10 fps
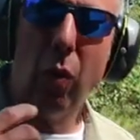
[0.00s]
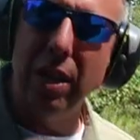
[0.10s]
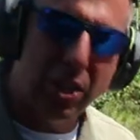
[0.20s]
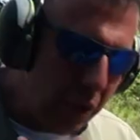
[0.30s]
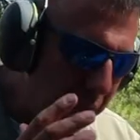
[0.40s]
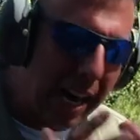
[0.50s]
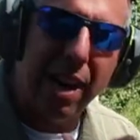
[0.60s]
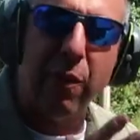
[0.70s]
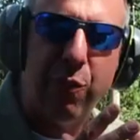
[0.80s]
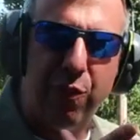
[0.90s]
once you
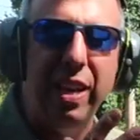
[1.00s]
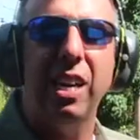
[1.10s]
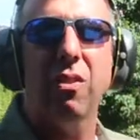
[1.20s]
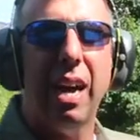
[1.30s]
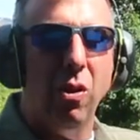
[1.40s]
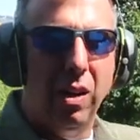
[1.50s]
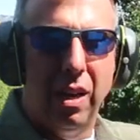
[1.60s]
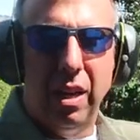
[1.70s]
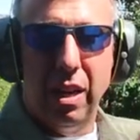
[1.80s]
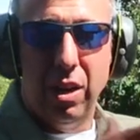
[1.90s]
kind of figure out
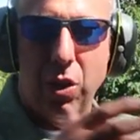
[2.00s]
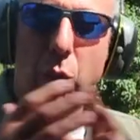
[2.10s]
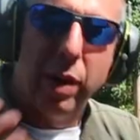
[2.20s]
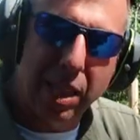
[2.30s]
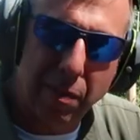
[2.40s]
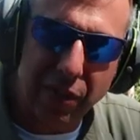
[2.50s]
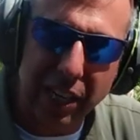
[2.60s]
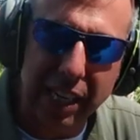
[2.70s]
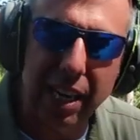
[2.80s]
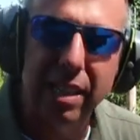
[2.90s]
the rhythm of
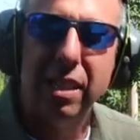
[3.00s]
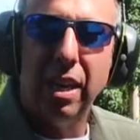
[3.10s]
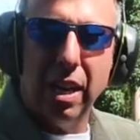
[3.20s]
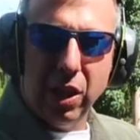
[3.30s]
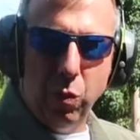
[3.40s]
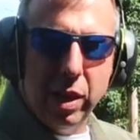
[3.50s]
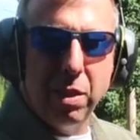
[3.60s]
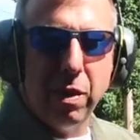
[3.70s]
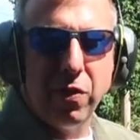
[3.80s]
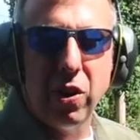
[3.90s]
the gun, the
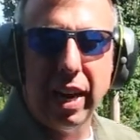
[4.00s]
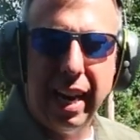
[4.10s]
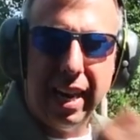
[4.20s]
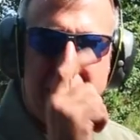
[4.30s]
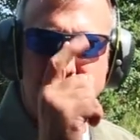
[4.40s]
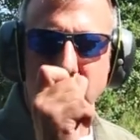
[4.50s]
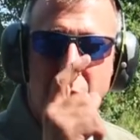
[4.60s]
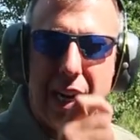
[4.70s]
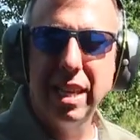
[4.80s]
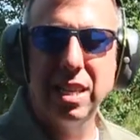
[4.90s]
rhythm of your hands,
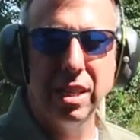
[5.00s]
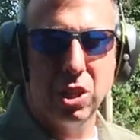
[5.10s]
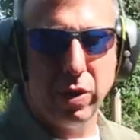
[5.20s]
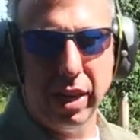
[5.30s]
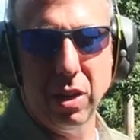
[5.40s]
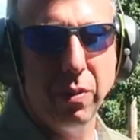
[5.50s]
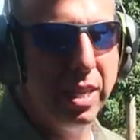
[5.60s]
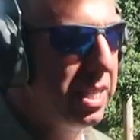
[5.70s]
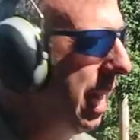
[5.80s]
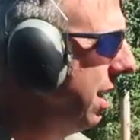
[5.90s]
releasing the trigger to
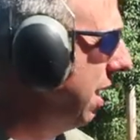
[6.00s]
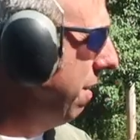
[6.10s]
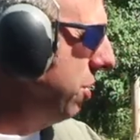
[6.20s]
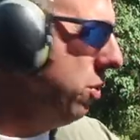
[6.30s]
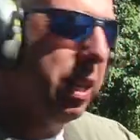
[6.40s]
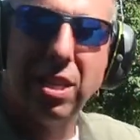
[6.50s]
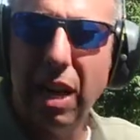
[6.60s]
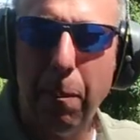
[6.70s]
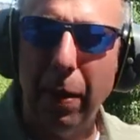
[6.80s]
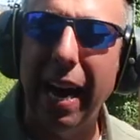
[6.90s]
reset, you could
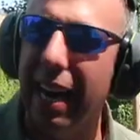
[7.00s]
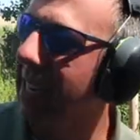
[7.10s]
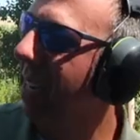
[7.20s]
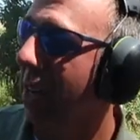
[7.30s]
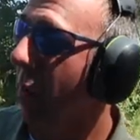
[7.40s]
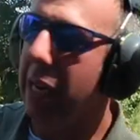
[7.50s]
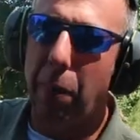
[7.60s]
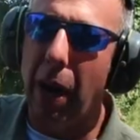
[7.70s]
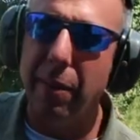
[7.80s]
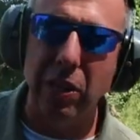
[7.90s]
step back. We
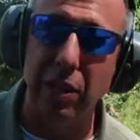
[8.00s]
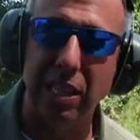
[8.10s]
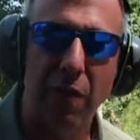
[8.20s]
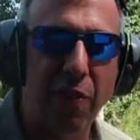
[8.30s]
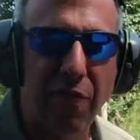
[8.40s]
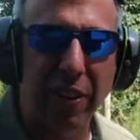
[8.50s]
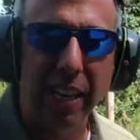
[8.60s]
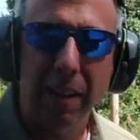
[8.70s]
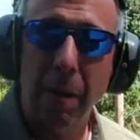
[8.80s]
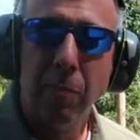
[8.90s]
could probably do this at
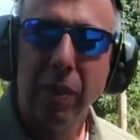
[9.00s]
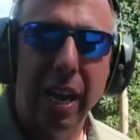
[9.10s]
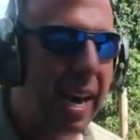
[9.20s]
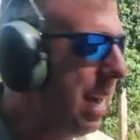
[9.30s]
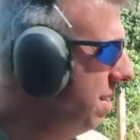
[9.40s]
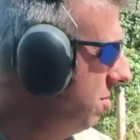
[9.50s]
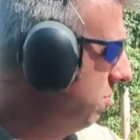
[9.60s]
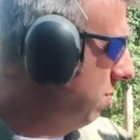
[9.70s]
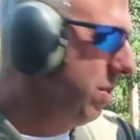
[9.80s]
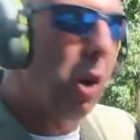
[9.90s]
fifty, and
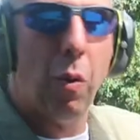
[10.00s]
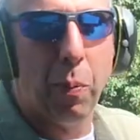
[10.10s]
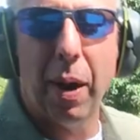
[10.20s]
you know, we'll